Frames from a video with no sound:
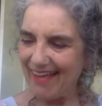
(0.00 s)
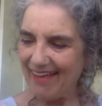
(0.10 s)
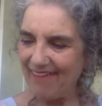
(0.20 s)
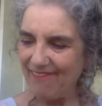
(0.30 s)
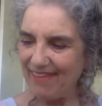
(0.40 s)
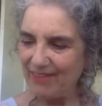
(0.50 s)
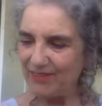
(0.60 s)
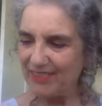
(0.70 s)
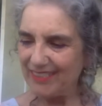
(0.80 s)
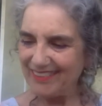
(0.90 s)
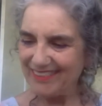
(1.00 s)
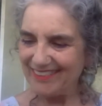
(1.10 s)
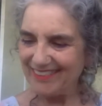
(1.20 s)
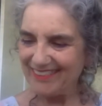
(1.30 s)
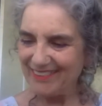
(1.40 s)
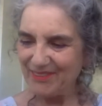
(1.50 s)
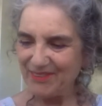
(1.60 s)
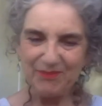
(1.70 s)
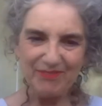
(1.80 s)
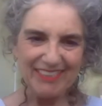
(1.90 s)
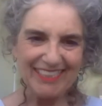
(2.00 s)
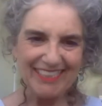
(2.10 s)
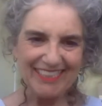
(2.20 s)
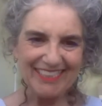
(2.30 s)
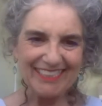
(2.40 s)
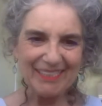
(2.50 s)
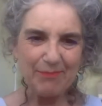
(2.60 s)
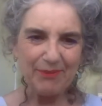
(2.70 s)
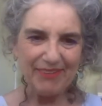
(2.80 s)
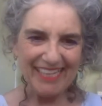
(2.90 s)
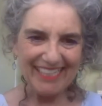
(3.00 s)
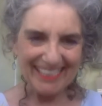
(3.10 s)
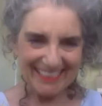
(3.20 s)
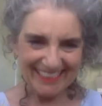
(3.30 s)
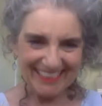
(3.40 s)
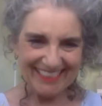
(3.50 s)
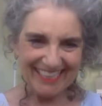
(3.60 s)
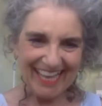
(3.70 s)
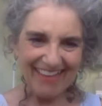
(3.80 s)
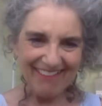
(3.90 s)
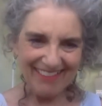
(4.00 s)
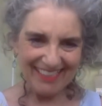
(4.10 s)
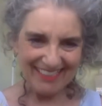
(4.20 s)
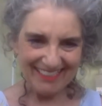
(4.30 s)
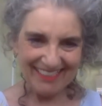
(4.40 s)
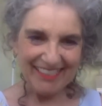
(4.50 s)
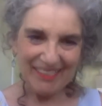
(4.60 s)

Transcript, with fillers: I found it to be liberating to have this